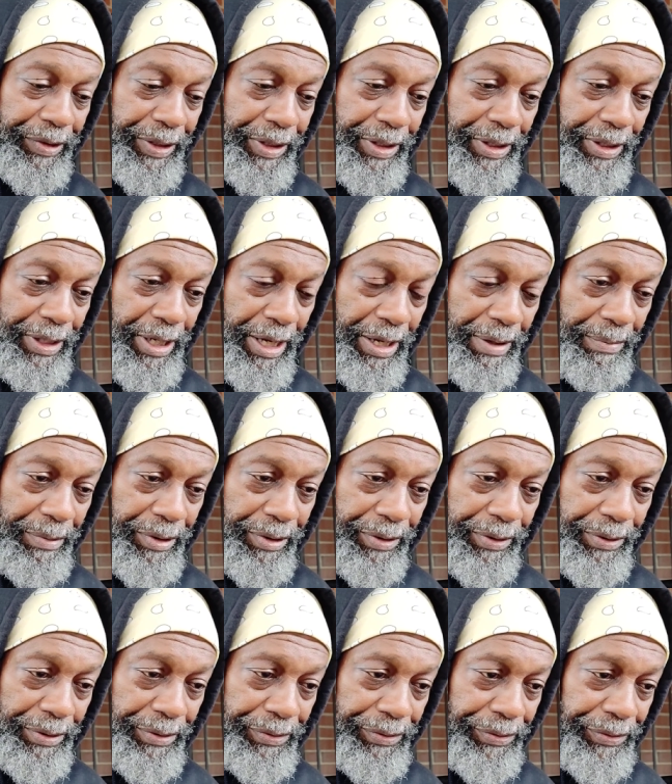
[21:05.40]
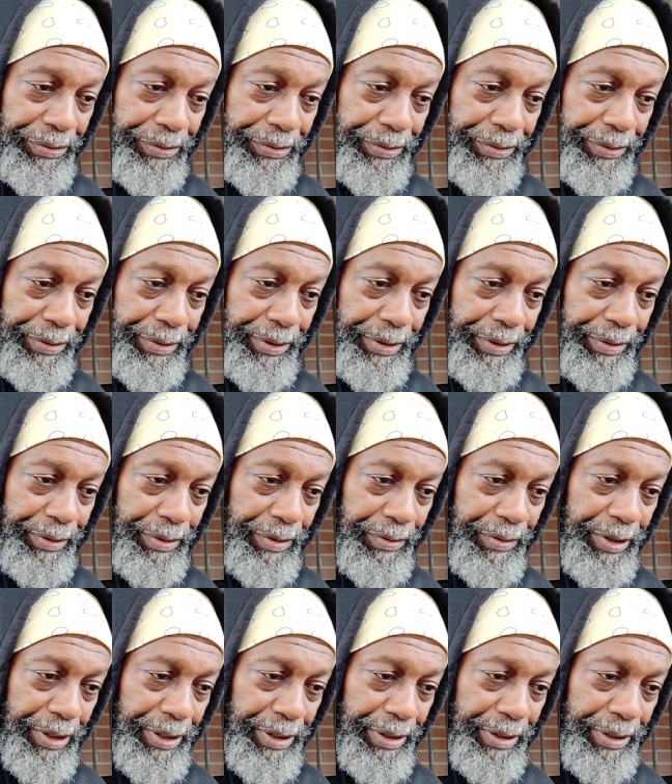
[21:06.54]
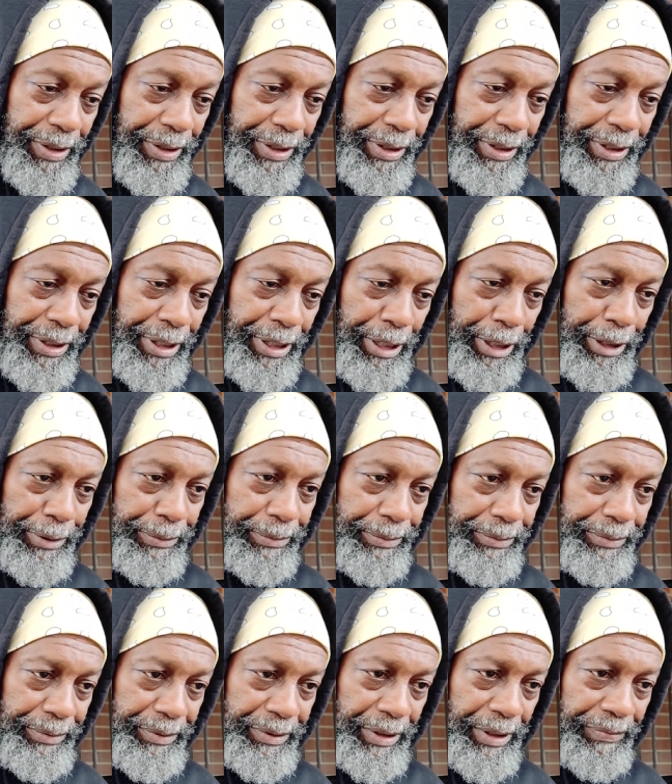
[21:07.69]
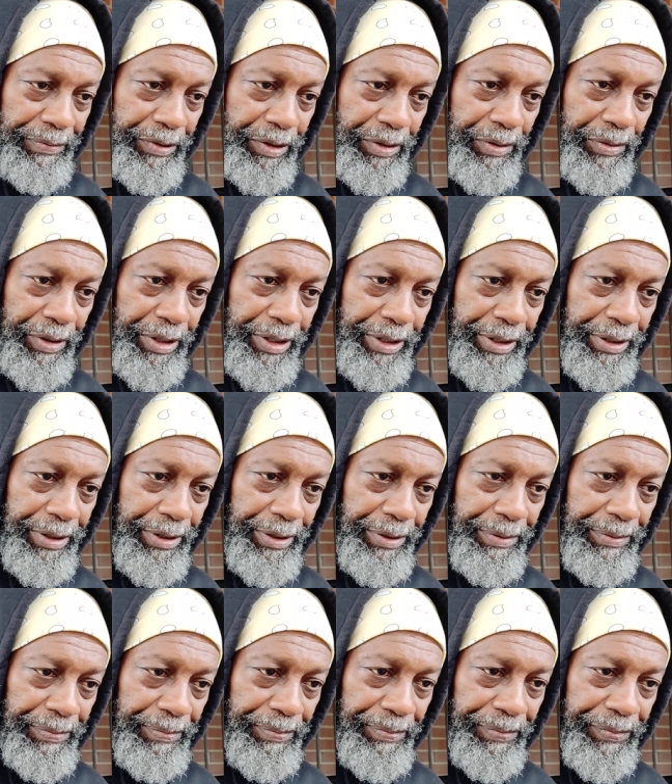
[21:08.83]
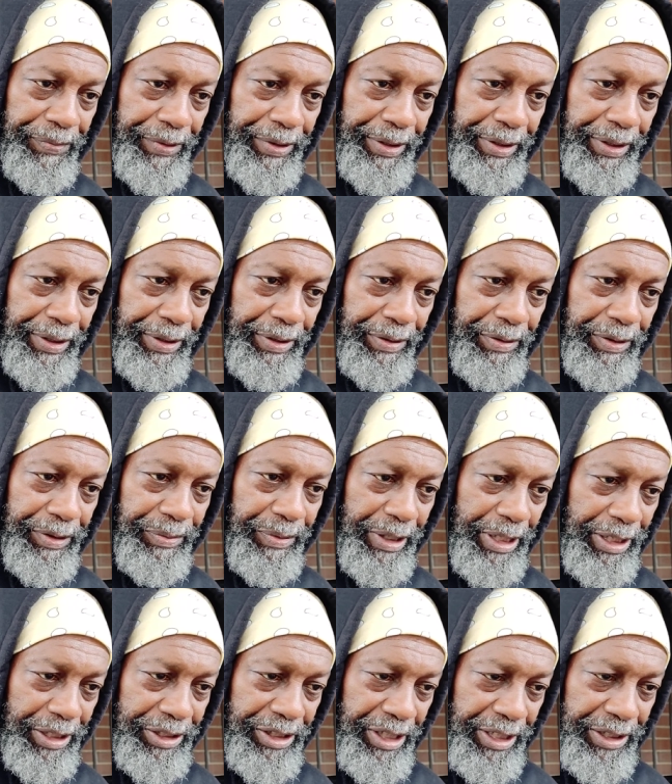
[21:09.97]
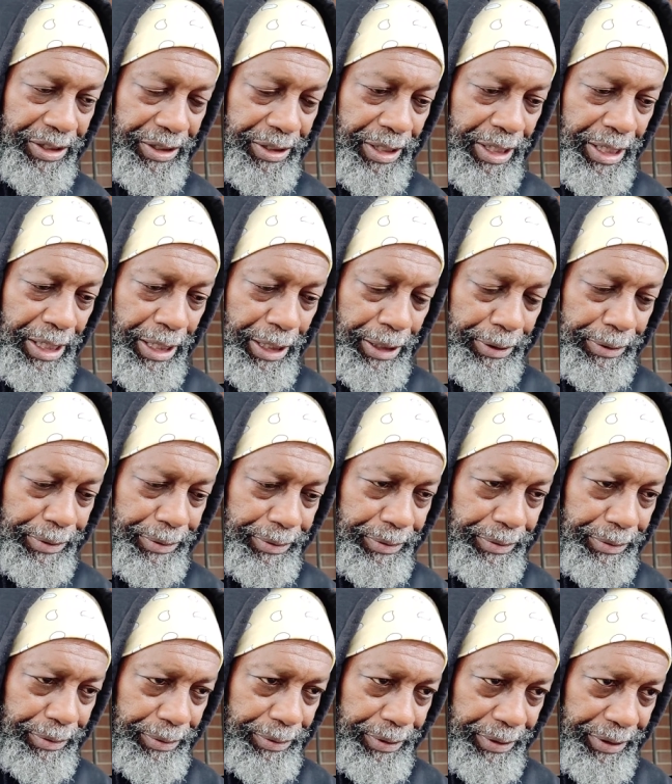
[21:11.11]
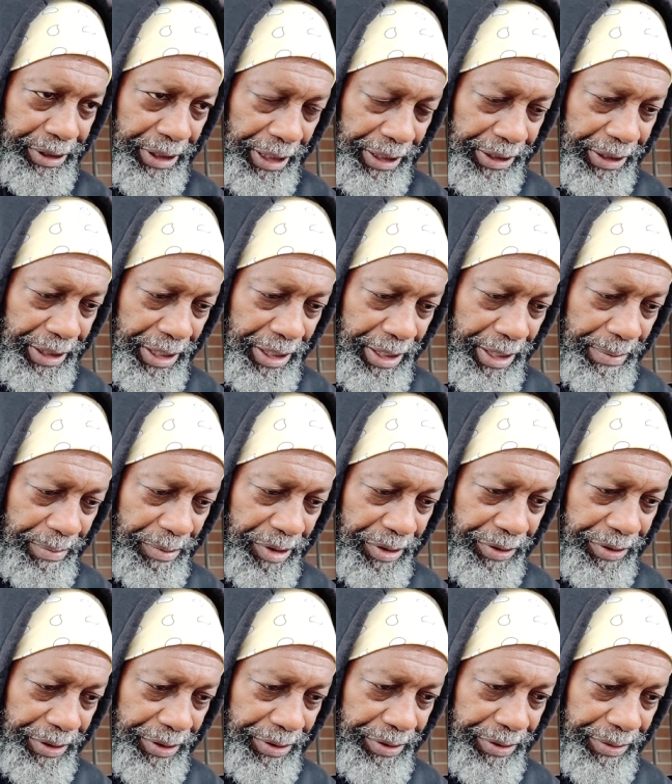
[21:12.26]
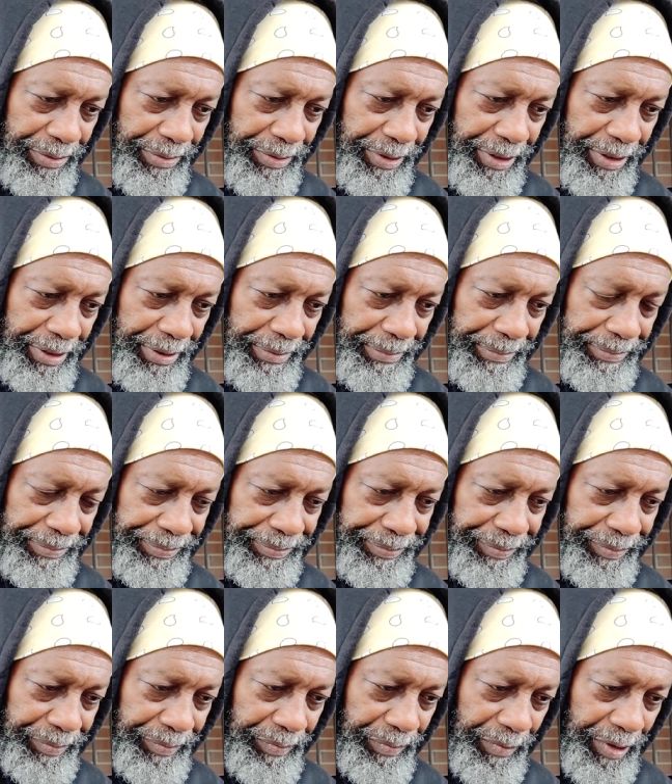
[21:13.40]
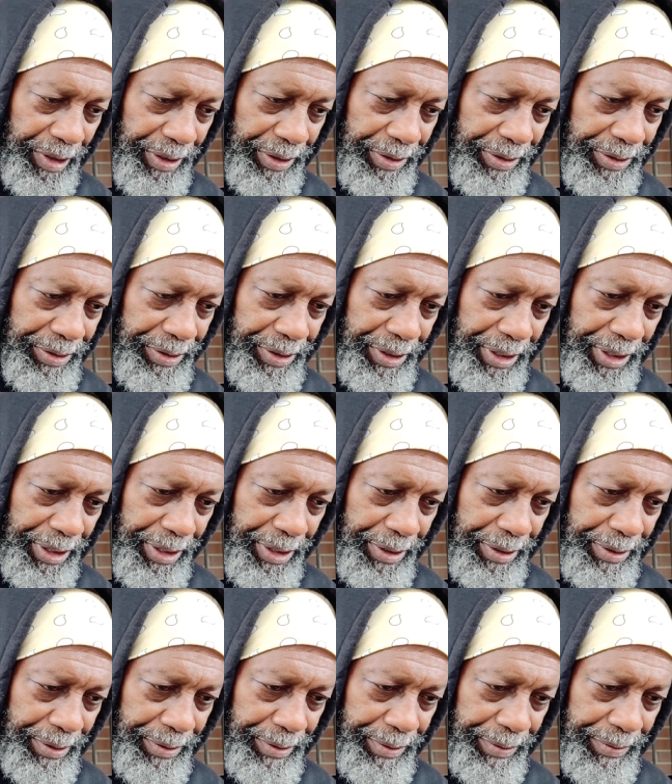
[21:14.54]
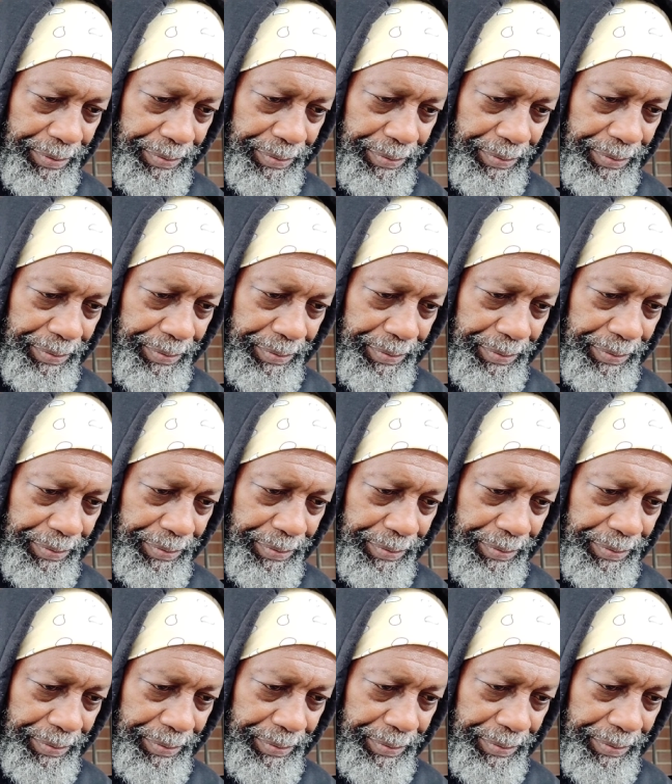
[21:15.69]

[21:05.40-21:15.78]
kilometers. I'll go there. I have to go here because we got to change change kilometers into um, 10